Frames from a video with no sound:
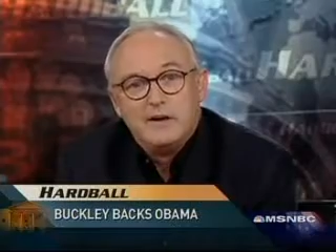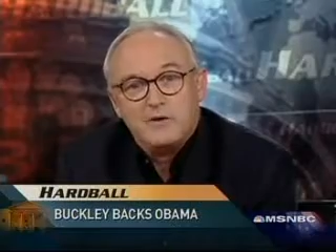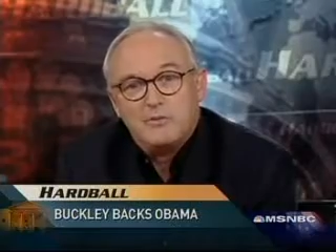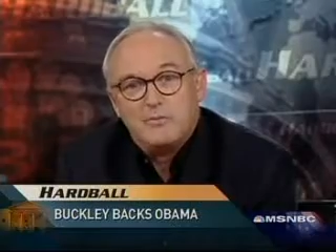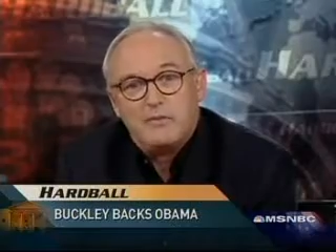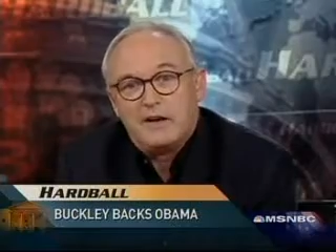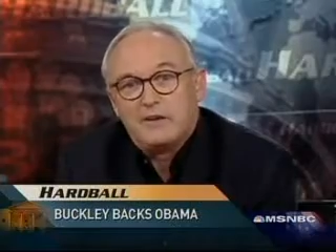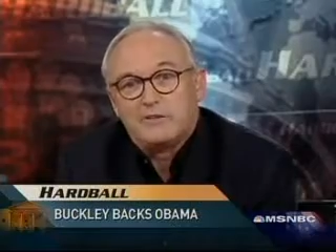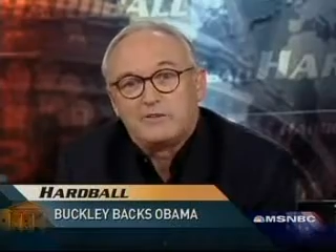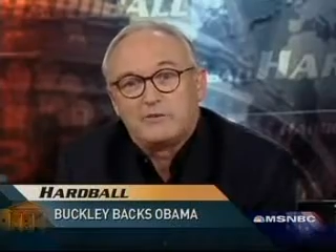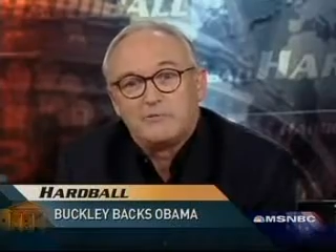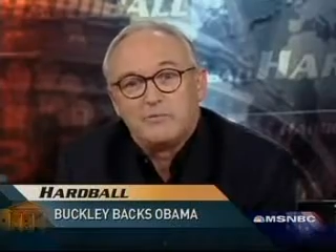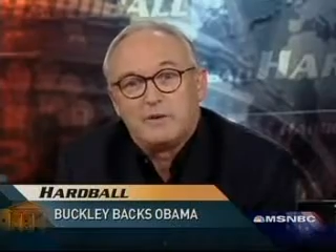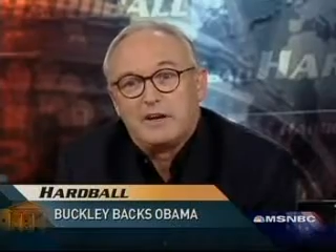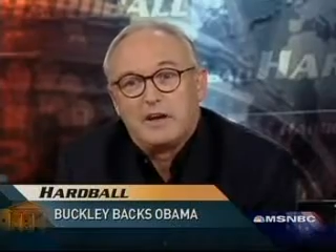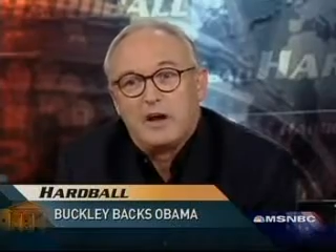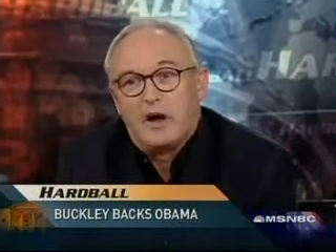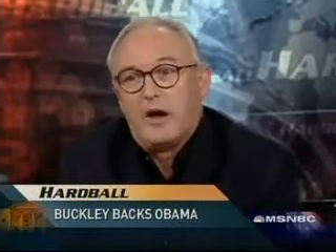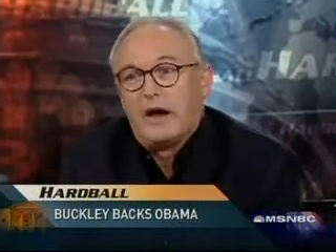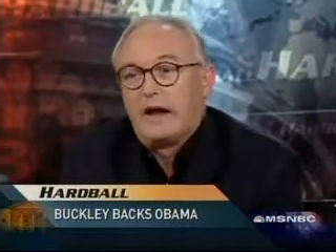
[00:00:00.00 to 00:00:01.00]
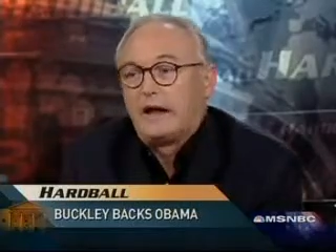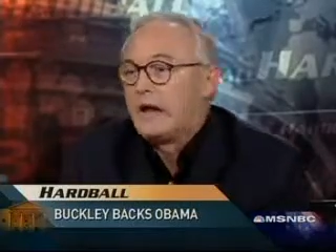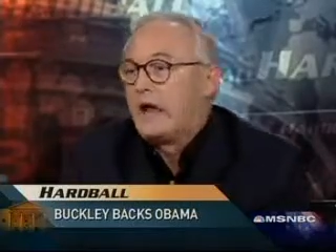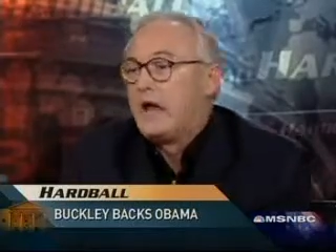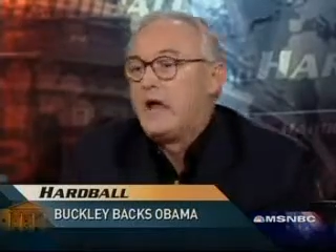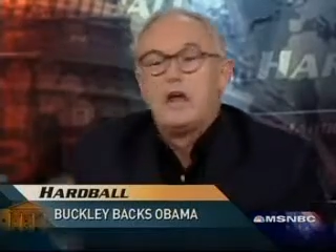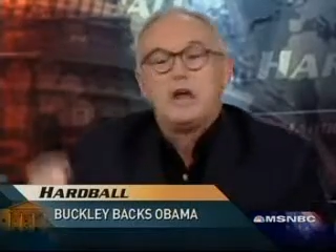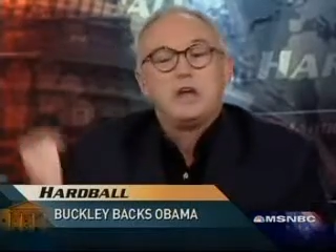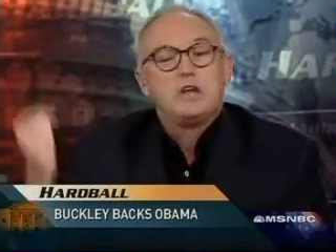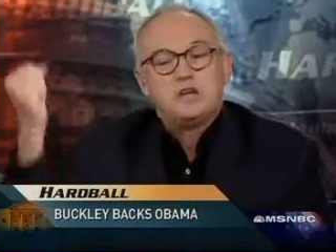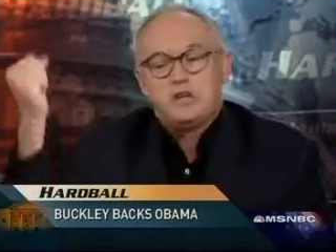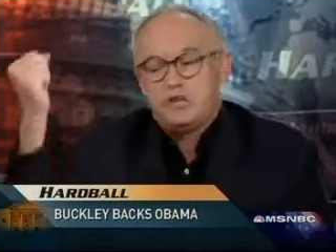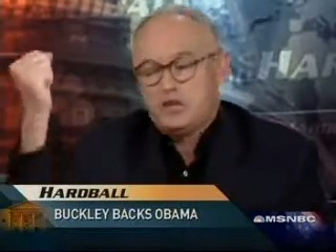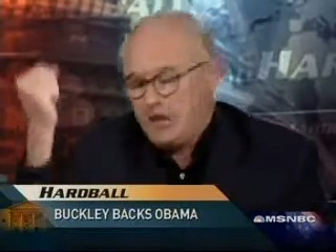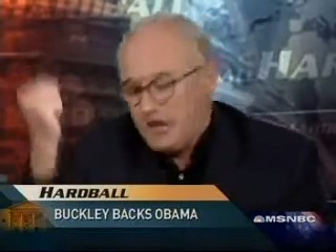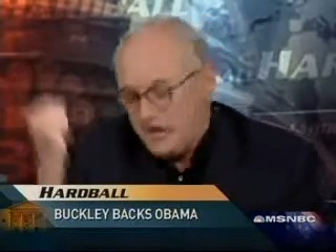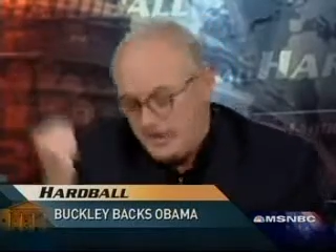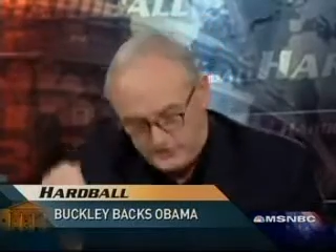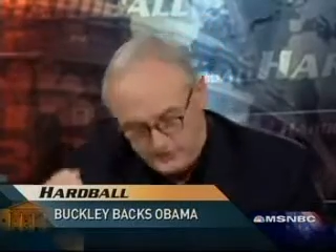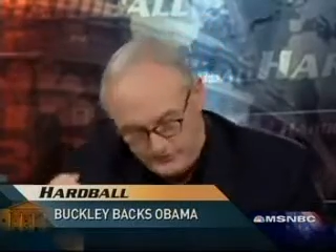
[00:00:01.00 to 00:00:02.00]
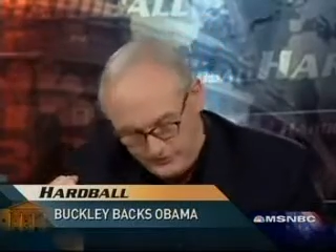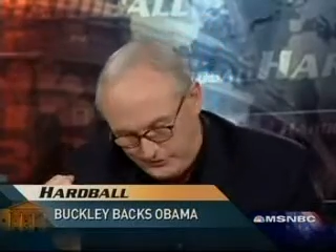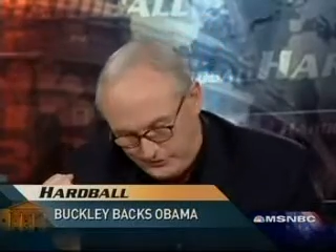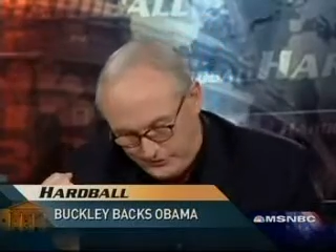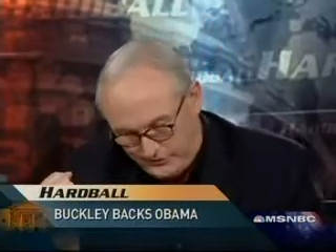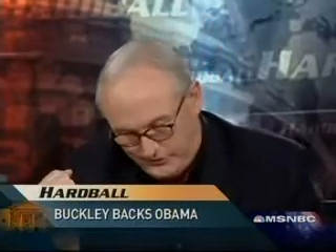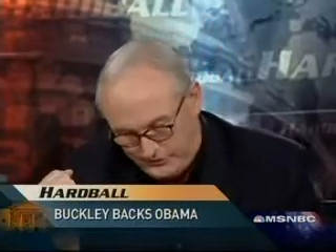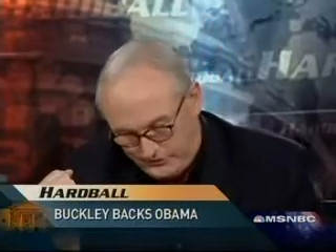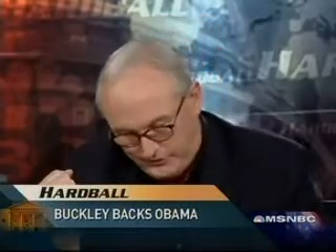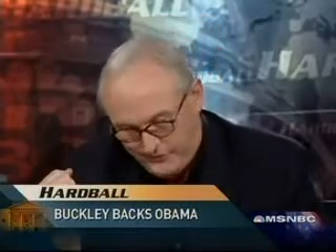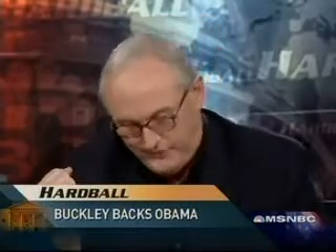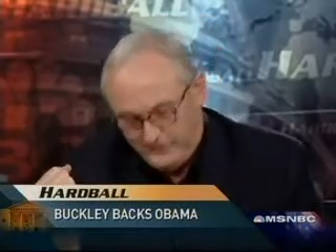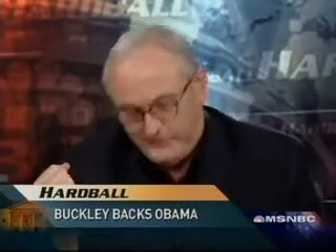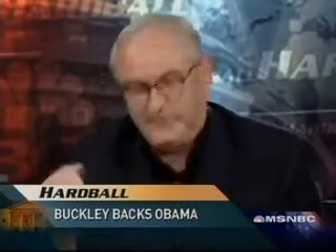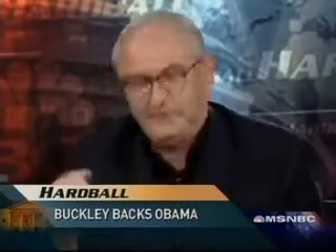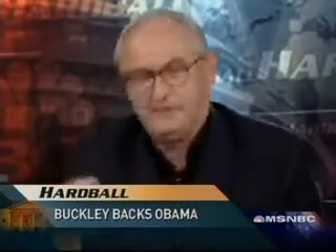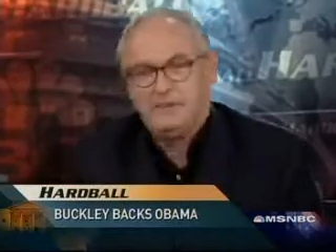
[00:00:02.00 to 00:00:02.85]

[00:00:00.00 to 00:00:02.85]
who must be going, yes.